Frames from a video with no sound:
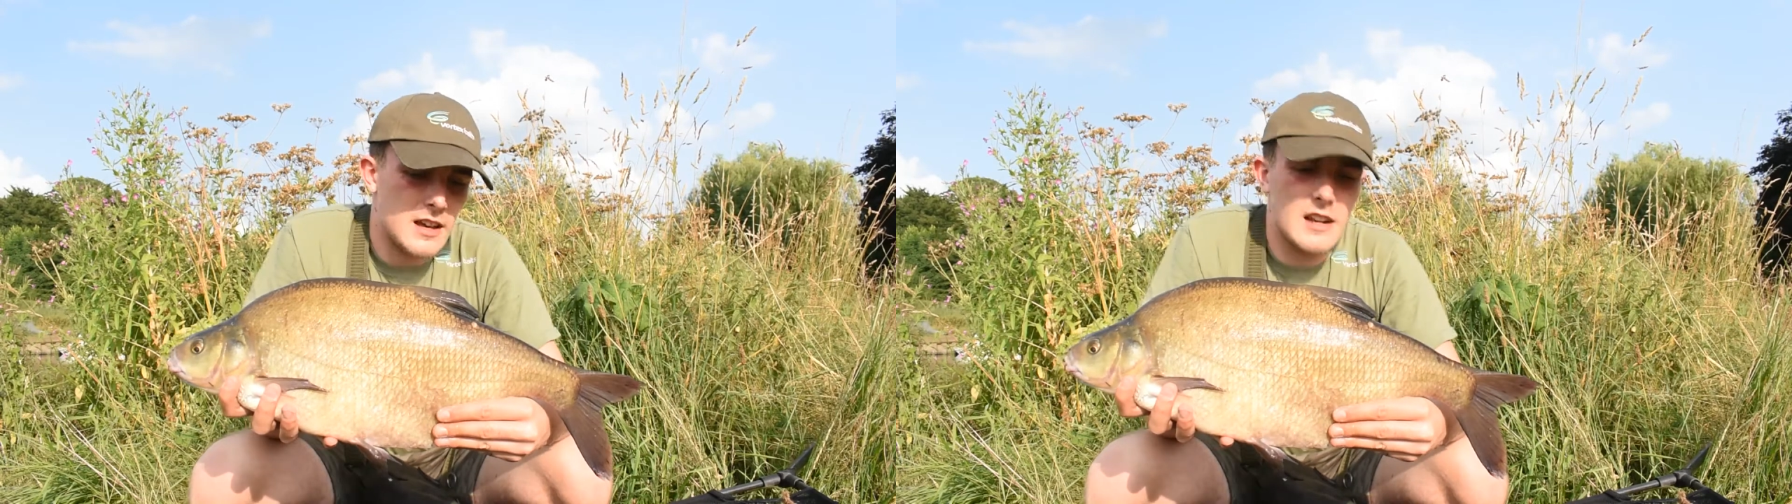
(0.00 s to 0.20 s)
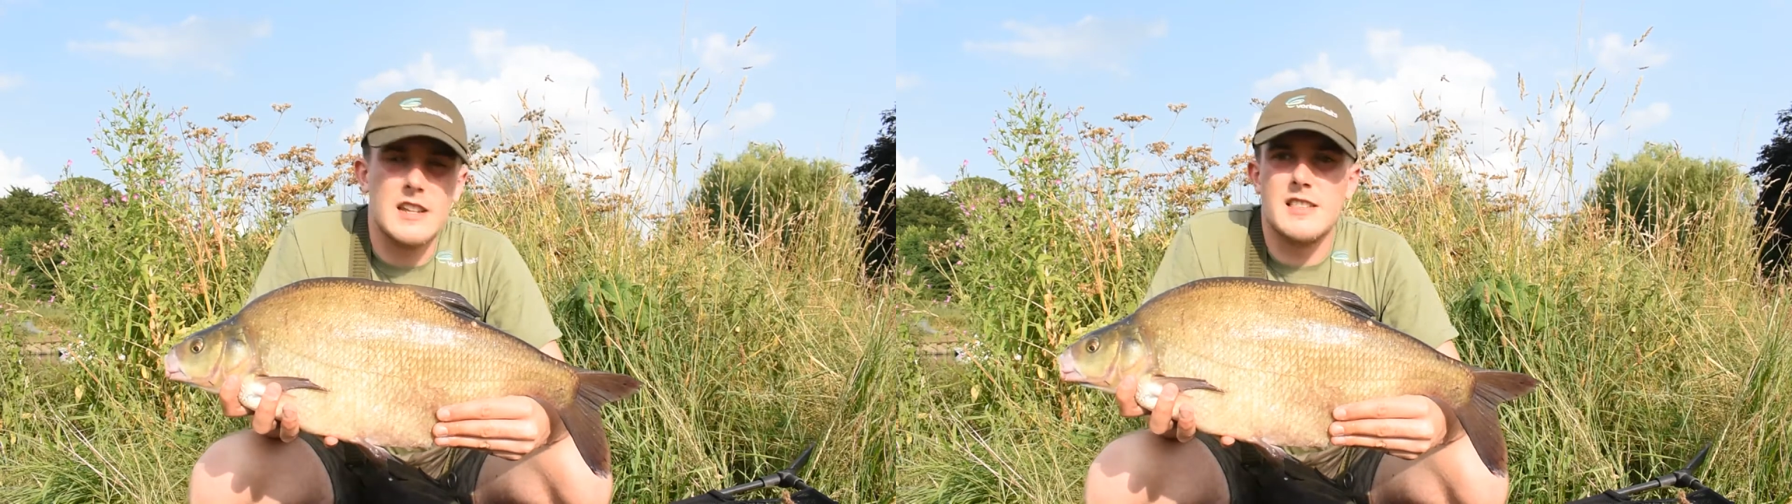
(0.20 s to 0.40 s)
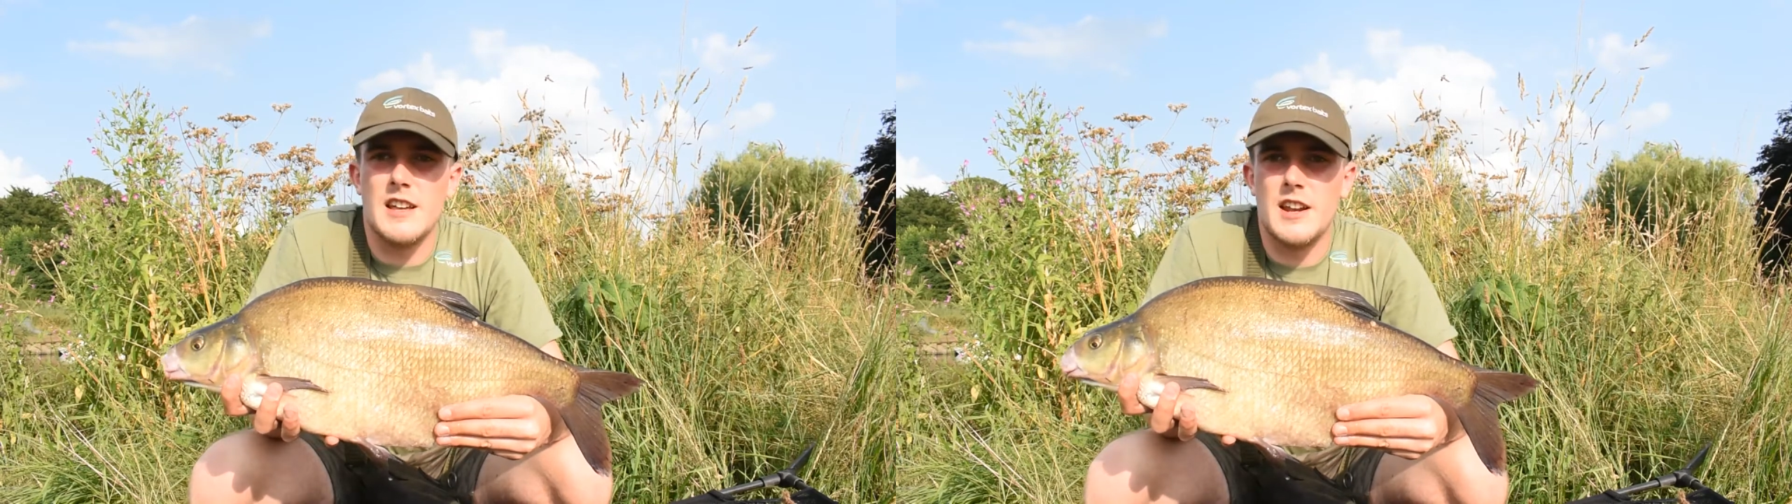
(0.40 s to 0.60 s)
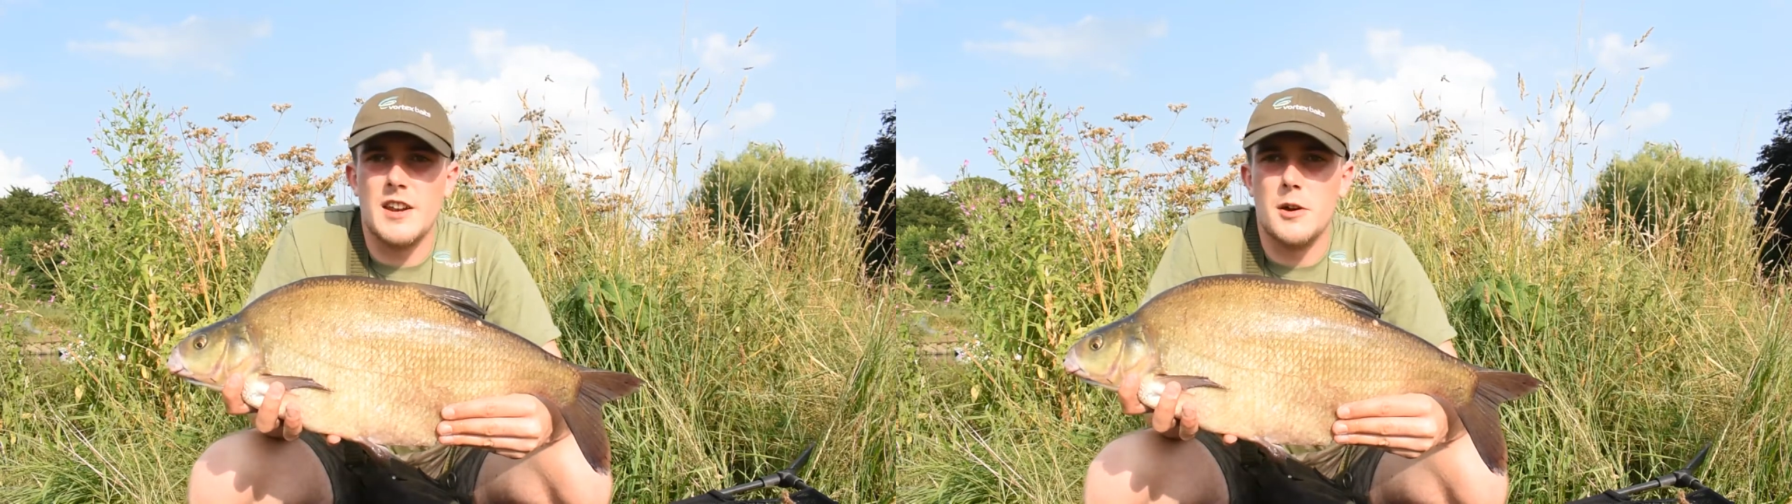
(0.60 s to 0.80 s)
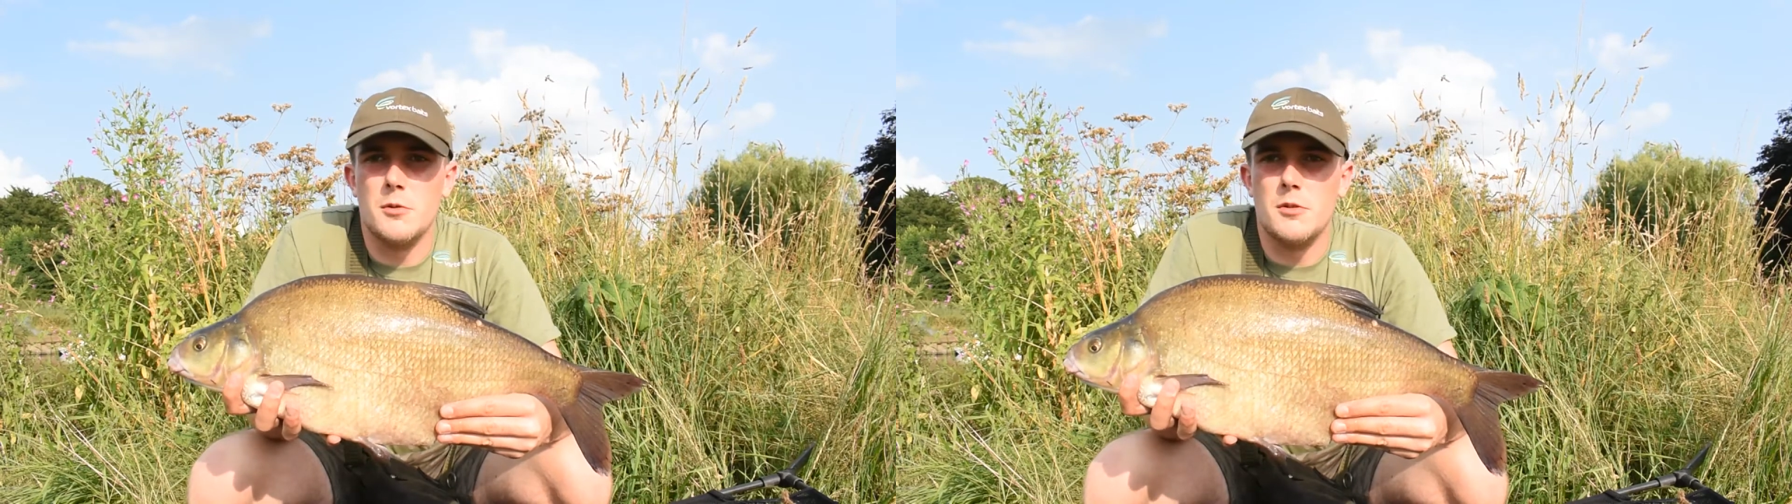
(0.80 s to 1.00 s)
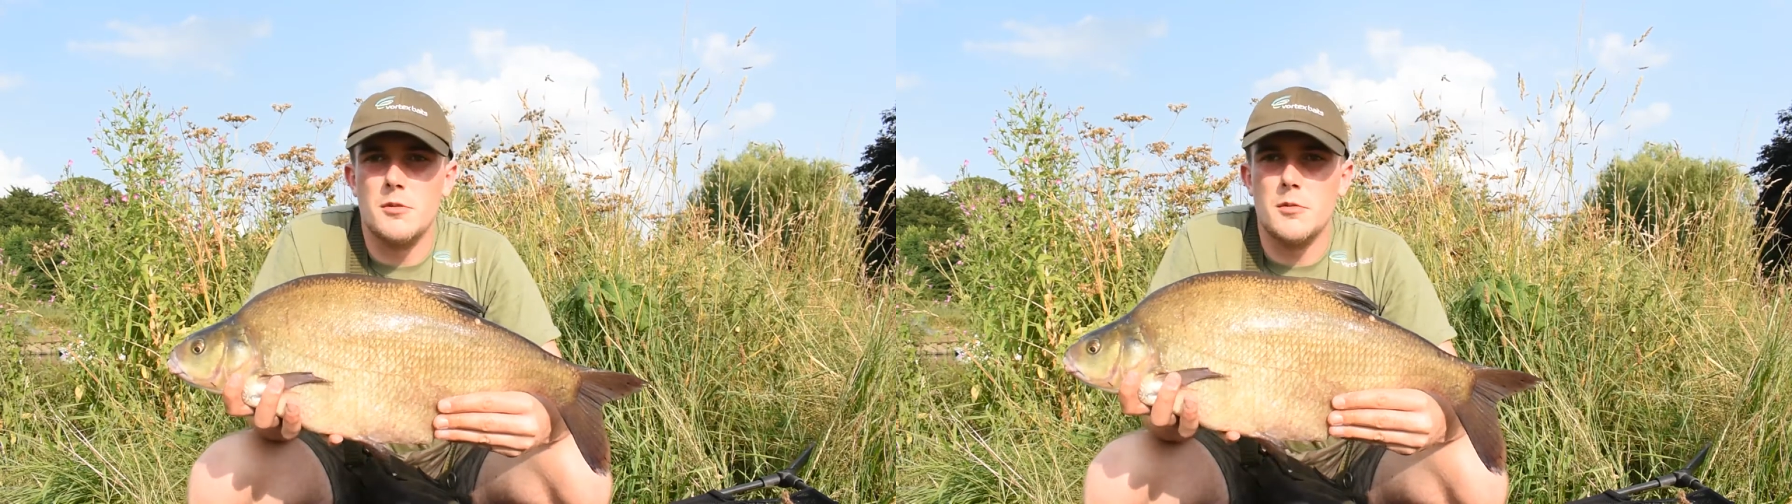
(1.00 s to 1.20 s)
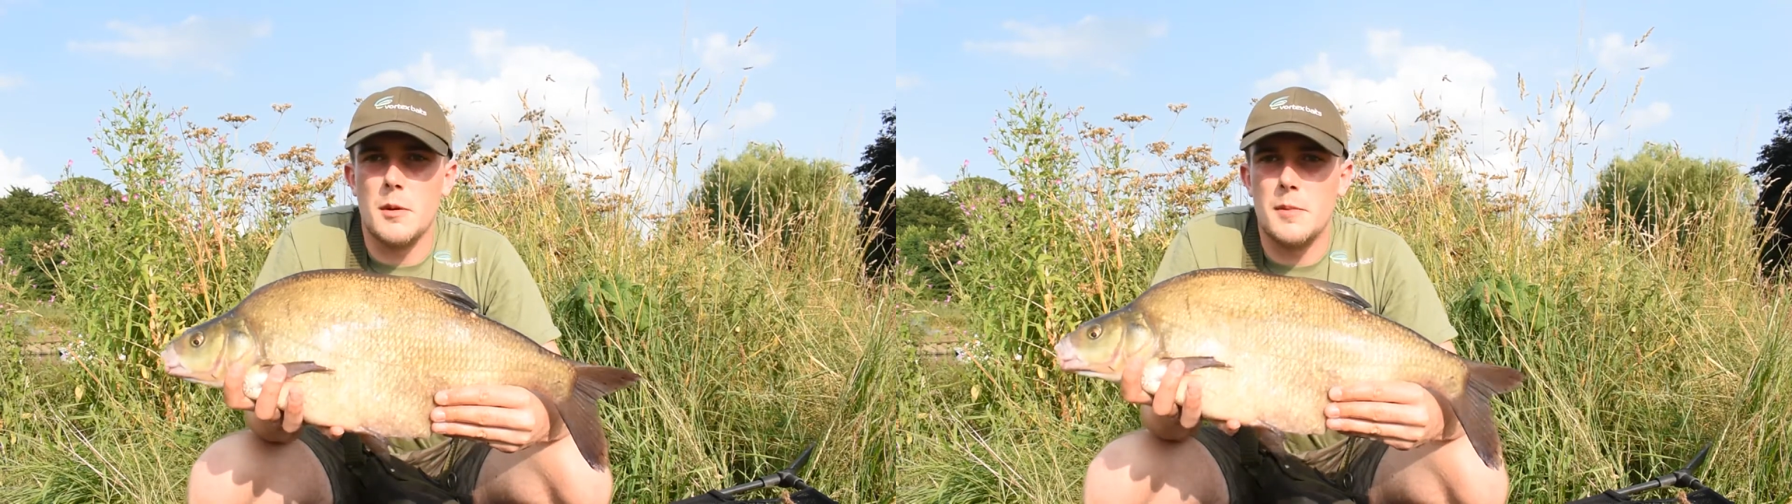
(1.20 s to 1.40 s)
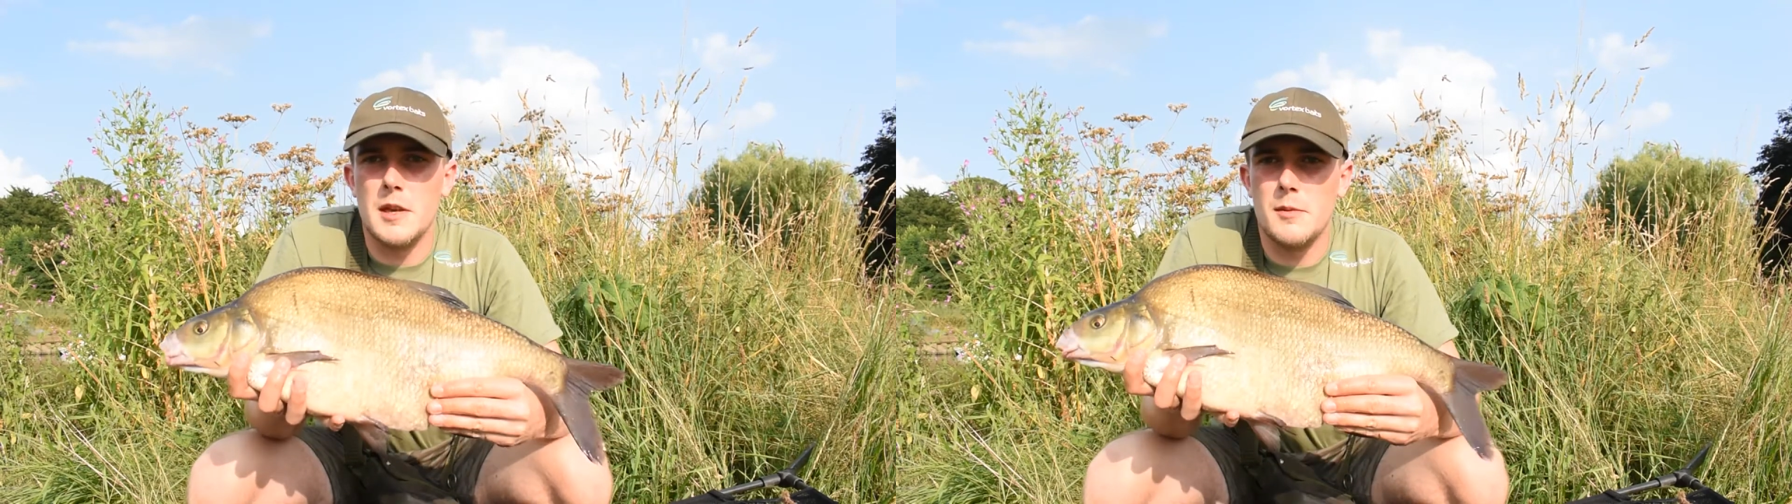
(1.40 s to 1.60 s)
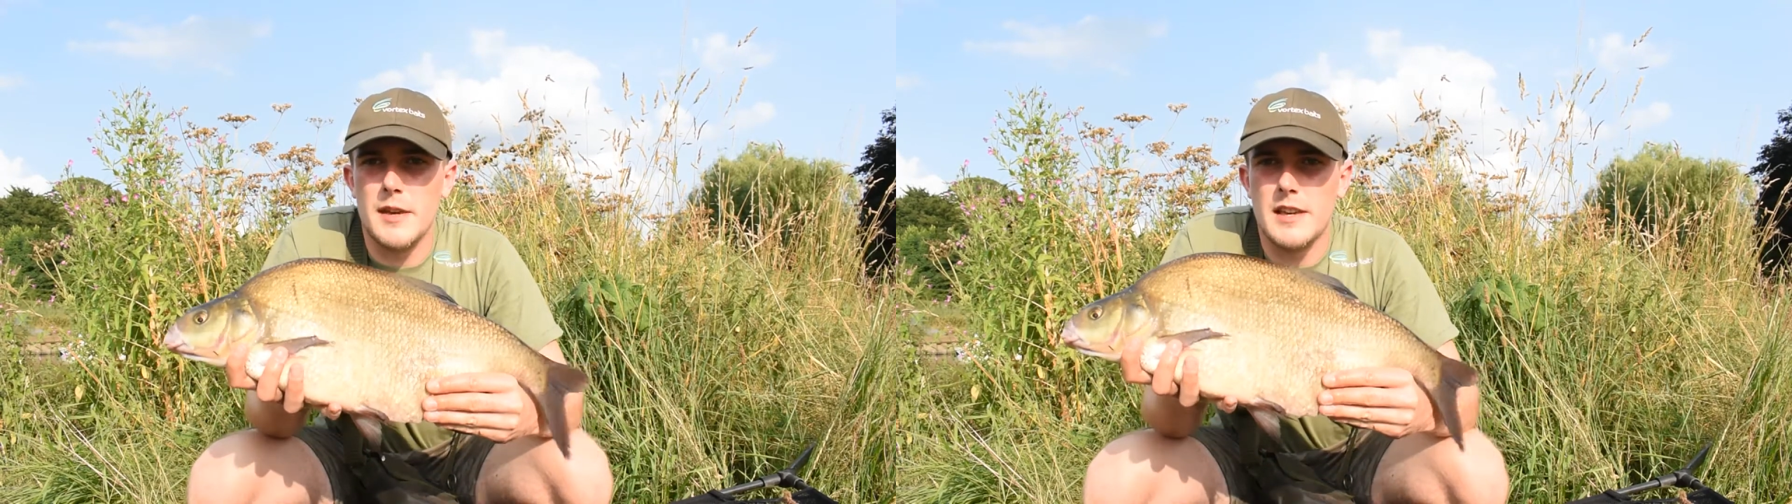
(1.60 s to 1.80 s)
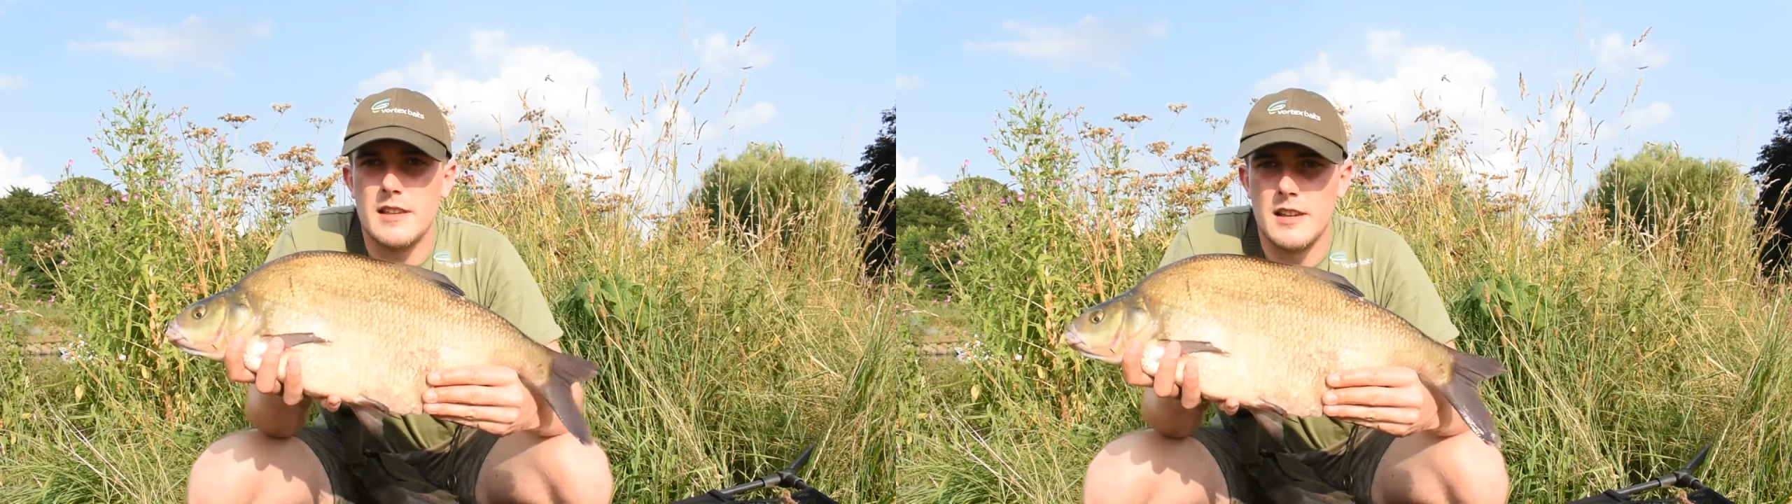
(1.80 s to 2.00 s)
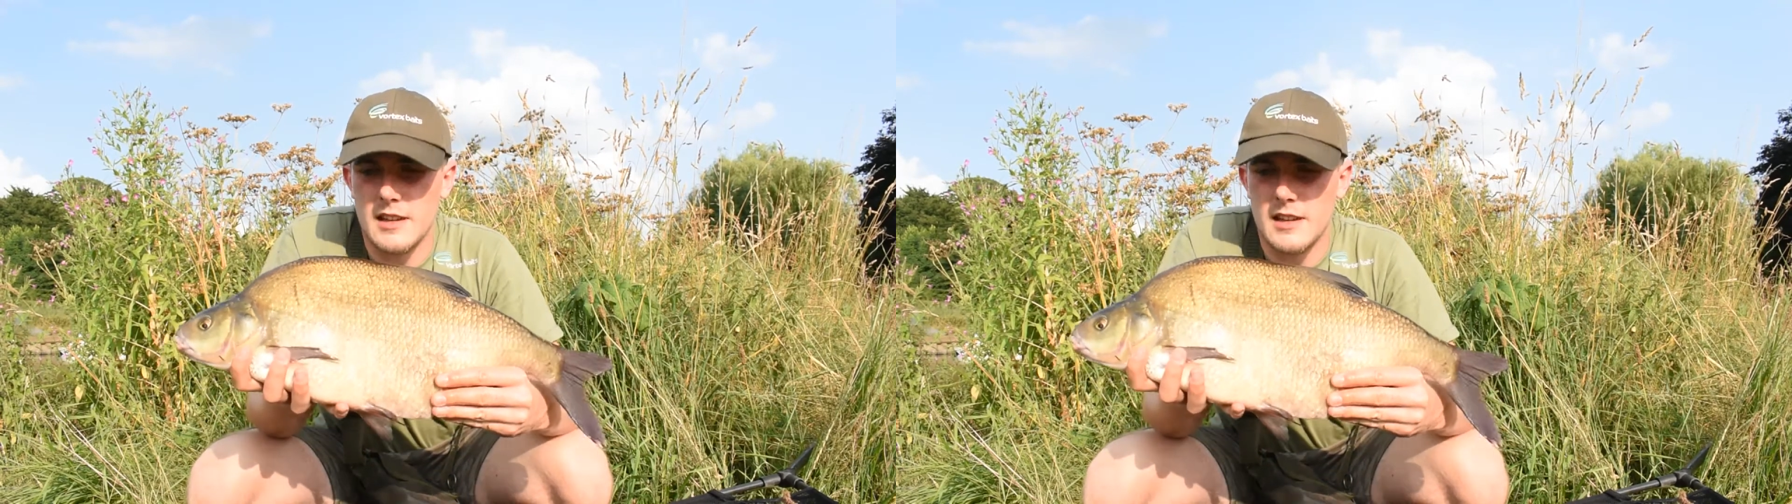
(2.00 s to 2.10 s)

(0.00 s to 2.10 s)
at least then I know what my PB is.